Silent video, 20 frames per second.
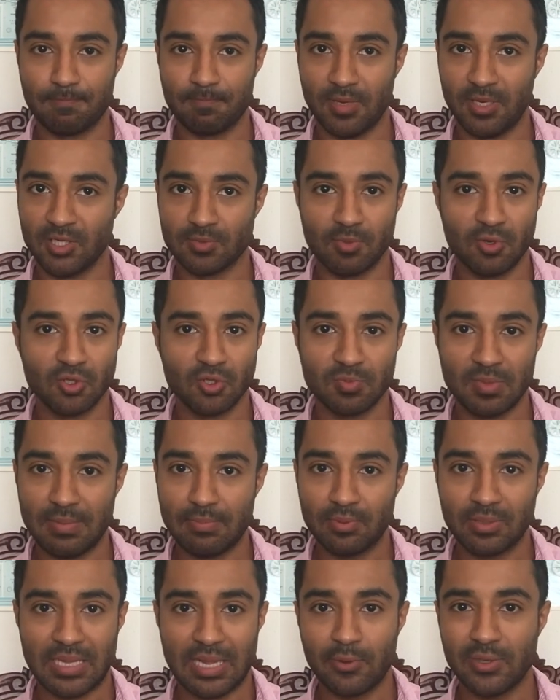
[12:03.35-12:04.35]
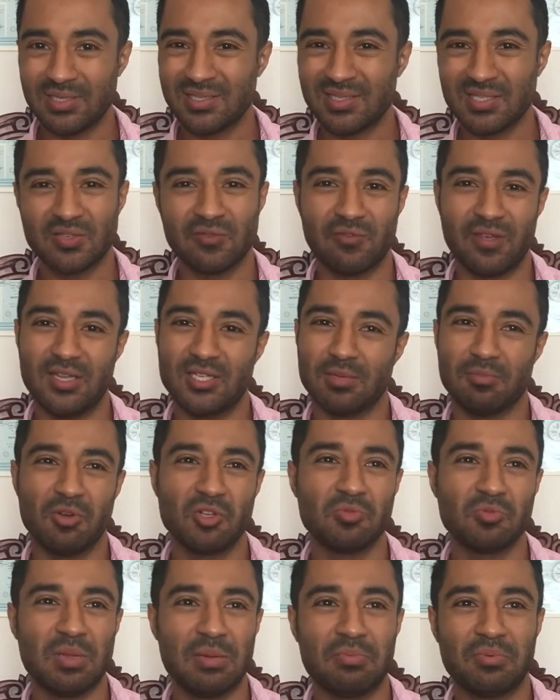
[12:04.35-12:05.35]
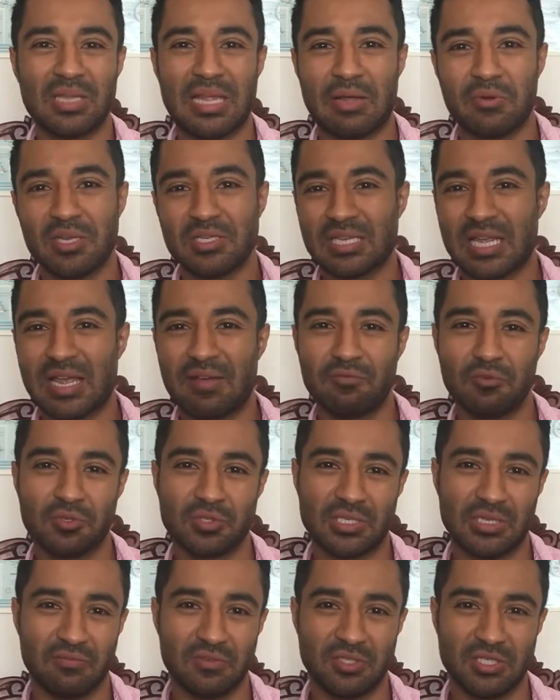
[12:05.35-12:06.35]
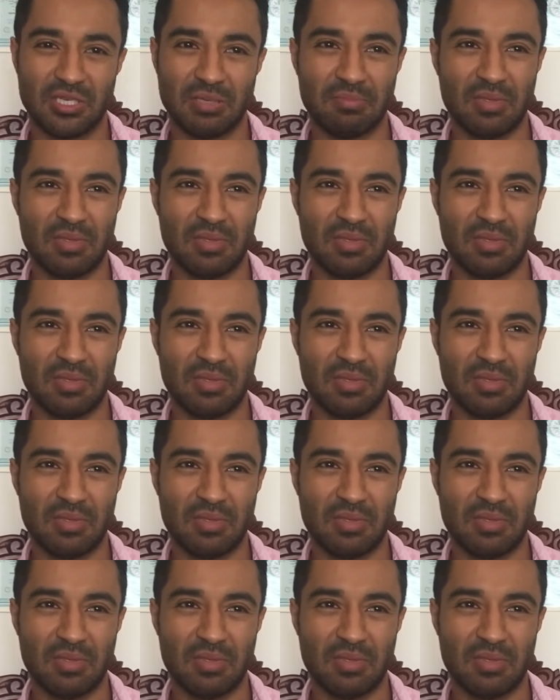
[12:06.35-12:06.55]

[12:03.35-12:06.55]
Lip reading: Because most people nowadays, let's face it, most people nowadays have no self-esteem.